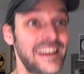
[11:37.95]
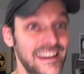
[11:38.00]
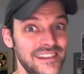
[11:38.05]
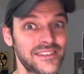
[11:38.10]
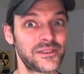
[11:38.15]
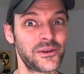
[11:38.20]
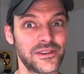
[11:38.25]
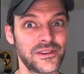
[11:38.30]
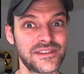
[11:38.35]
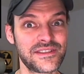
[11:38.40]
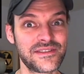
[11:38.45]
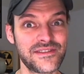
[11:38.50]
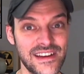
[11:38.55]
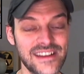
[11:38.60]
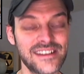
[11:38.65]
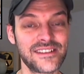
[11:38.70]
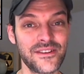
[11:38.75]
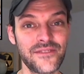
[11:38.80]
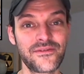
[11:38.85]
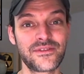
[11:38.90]
And, of course,
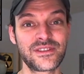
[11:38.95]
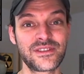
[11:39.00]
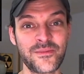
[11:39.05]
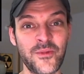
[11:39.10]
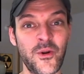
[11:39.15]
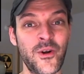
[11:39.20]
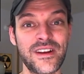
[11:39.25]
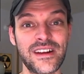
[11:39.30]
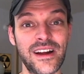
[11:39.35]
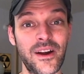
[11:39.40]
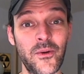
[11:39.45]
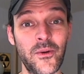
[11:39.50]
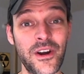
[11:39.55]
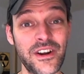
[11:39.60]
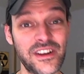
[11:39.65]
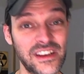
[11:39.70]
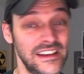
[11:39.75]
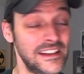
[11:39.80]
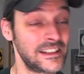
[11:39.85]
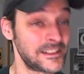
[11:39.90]
thanking you for supporting our
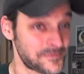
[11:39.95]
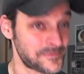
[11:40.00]
work.